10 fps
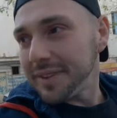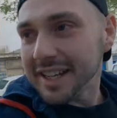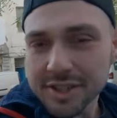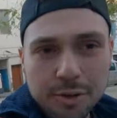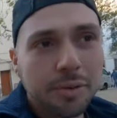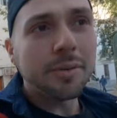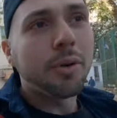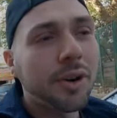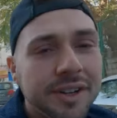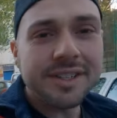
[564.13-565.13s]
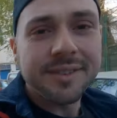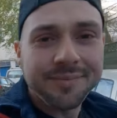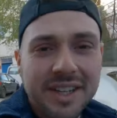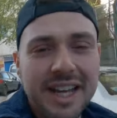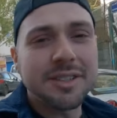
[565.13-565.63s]
That's super important,
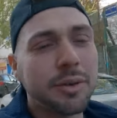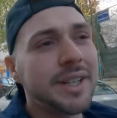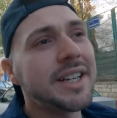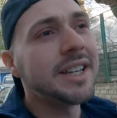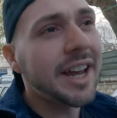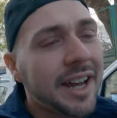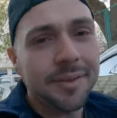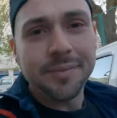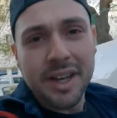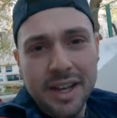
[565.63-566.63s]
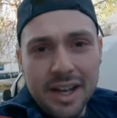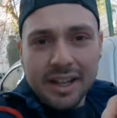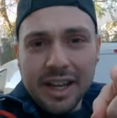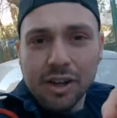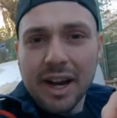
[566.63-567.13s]
and that's what we did today.
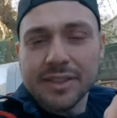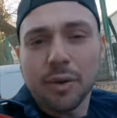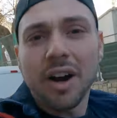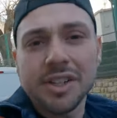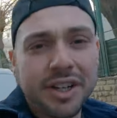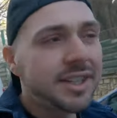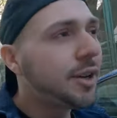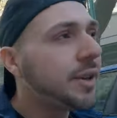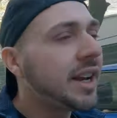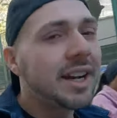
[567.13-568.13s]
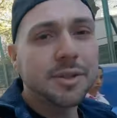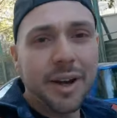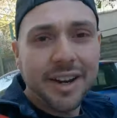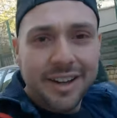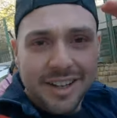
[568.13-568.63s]
Thank you guys for watching, and see you in the next
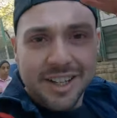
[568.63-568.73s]
one.